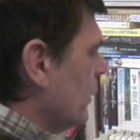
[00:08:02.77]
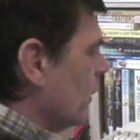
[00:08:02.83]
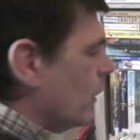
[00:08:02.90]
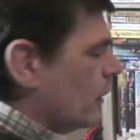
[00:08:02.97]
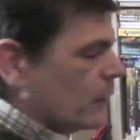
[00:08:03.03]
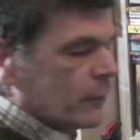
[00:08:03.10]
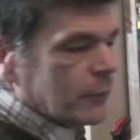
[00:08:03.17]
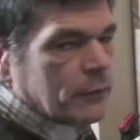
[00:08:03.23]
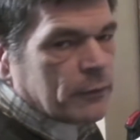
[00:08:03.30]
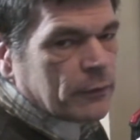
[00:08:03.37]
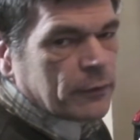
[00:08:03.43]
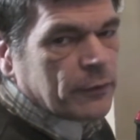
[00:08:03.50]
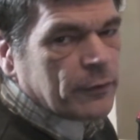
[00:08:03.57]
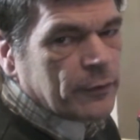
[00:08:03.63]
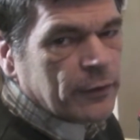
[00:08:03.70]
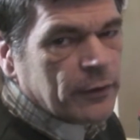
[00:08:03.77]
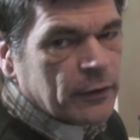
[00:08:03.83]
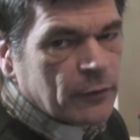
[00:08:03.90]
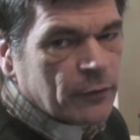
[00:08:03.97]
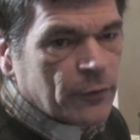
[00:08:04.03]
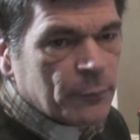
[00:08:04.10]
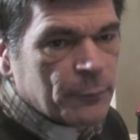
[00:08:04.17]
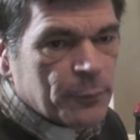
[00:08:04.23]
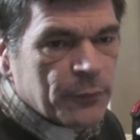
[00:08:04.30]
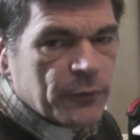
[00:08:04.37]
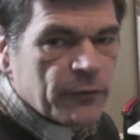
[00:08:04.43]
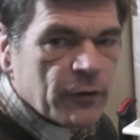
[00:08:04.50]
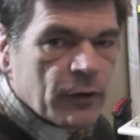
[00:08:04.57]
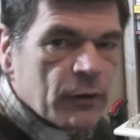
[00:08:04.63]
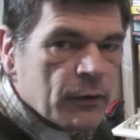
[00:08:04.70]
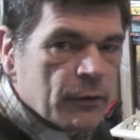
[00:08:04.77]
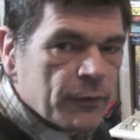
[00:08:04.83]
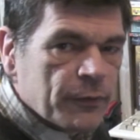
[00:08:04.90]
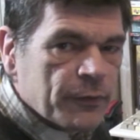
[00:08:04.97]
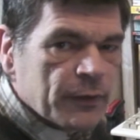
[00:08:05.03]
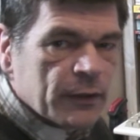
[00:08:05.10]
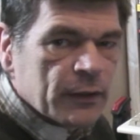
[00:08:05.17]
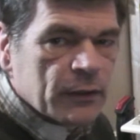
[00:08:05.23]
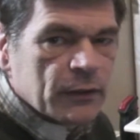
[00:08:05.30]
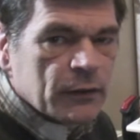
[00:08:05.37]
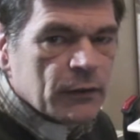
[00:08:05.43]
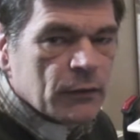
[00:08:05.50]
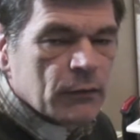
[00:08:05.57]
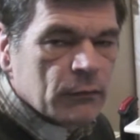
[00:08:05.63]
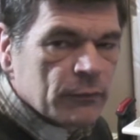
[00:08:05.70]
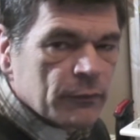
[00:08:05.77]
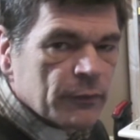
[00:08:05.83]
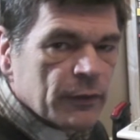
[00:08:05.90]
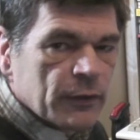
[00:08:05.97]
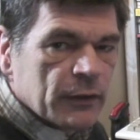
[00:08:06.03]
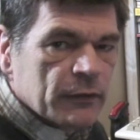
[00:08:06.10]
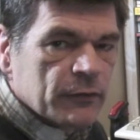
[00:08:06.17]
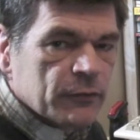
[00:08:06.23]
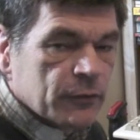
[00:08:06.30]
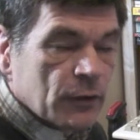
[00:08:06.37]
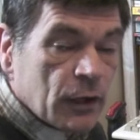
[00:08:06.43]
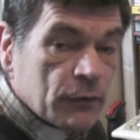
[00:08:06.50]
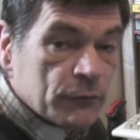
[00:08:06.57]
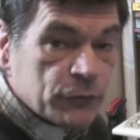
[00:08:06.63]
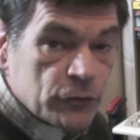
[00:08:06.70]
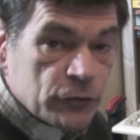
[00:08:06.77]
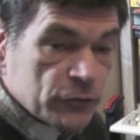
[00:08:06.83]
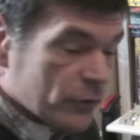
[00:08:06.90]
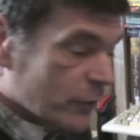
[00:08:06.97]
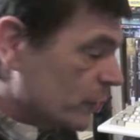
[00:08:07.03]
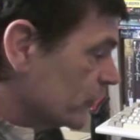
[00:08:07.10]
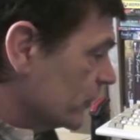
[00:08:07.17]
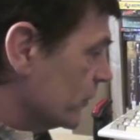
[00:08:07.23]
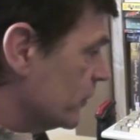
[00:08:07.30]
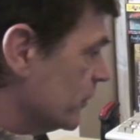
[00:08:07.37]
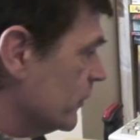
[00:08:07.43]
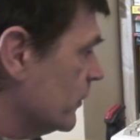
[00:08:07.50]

And the other bizarre thing on this that I've just noticed is